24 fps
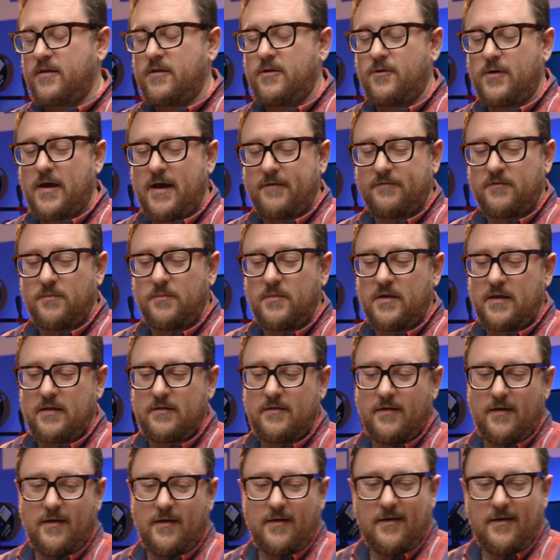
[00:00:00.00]
that you have to meet.
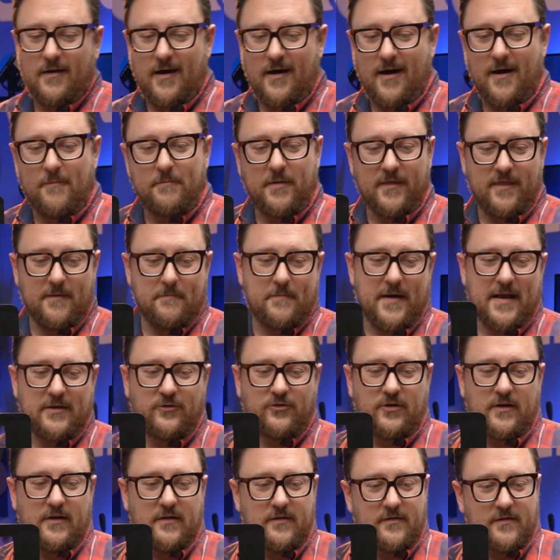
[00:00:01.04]
Uh, but the
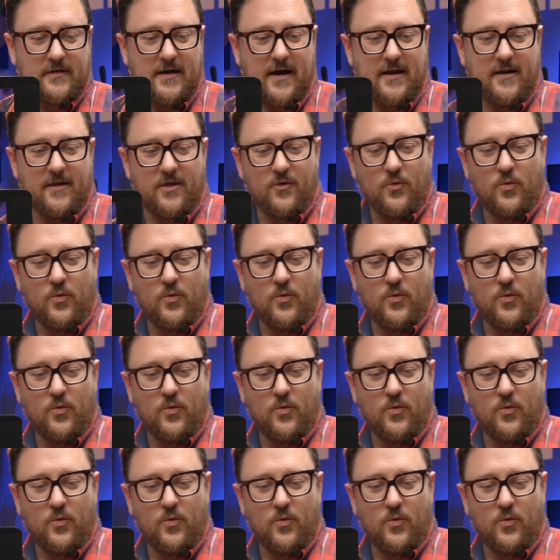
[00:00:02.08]
Benchy is kind of the